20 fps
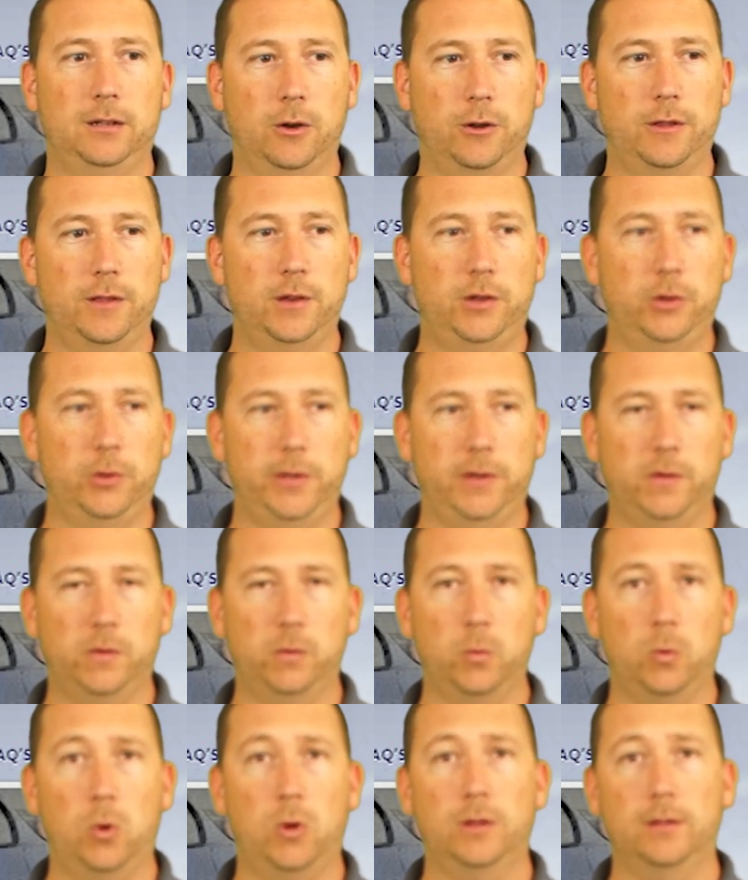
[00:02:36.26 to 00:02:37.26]
Go to
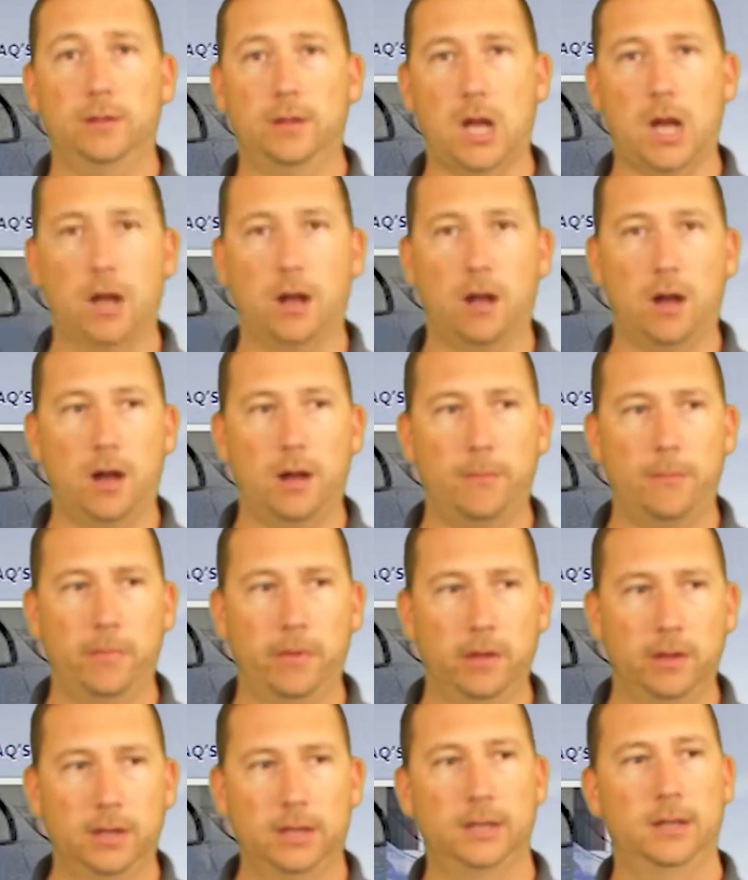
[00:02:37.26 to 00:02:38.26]

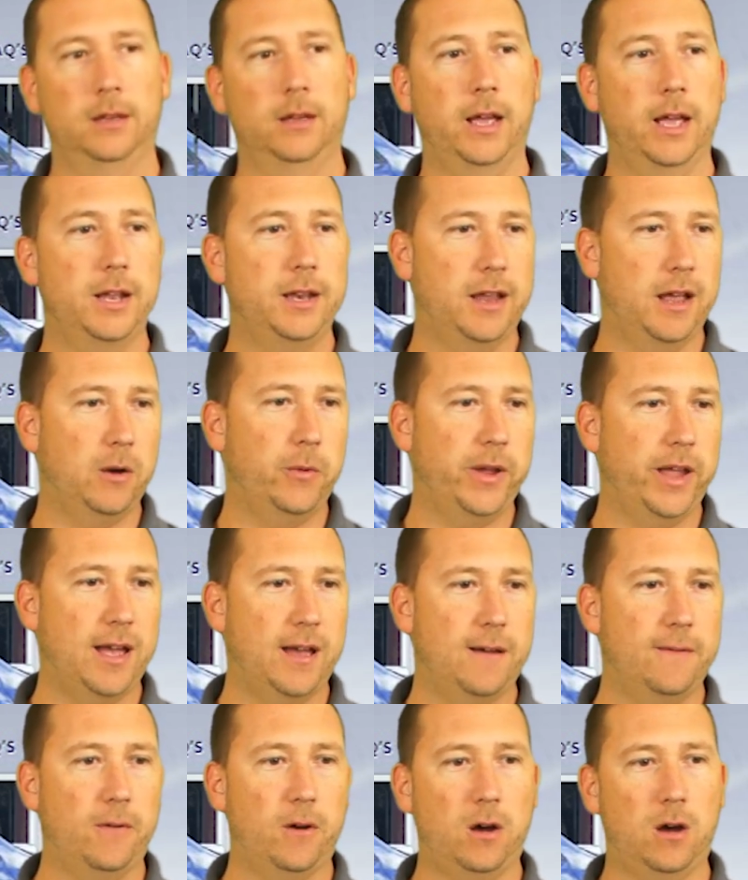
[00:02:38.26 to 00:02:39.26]
thetuningschool.com. And now we
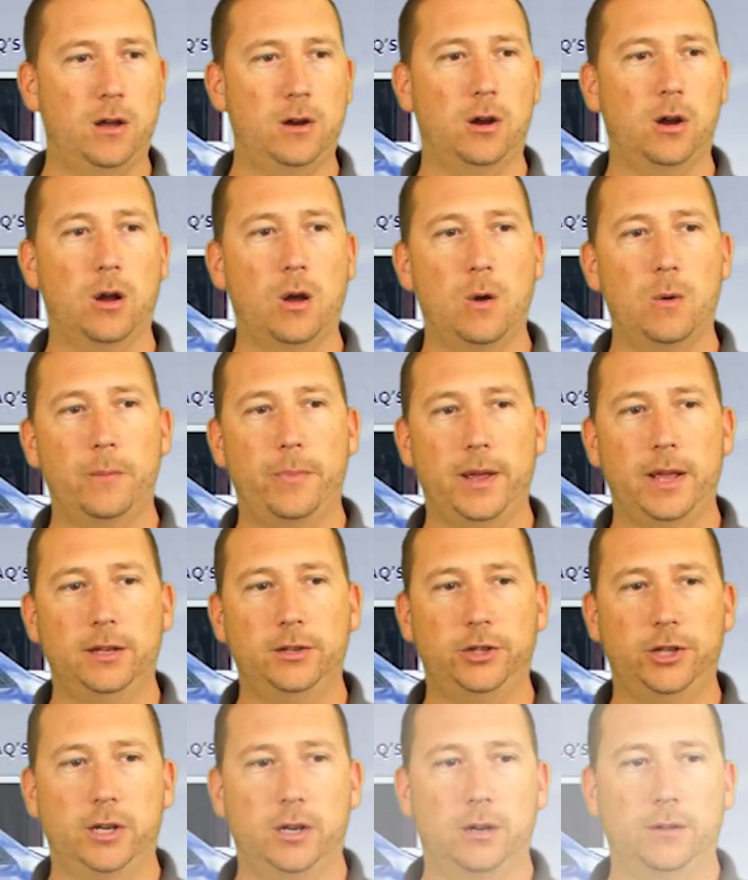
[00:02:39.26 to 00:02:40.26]
have on our
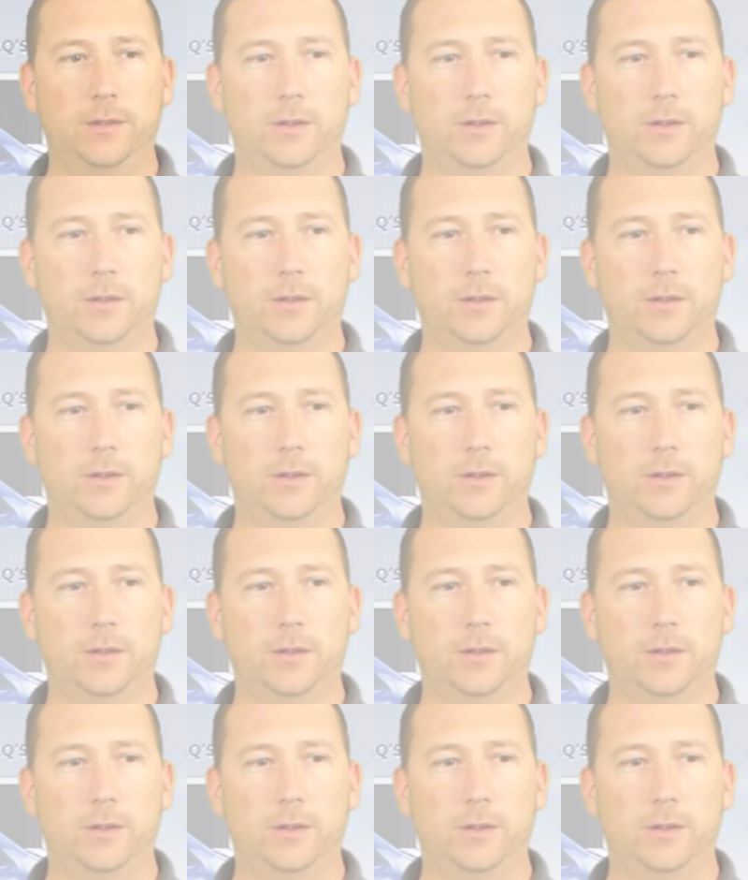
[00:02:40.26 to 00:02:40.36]
homepage here,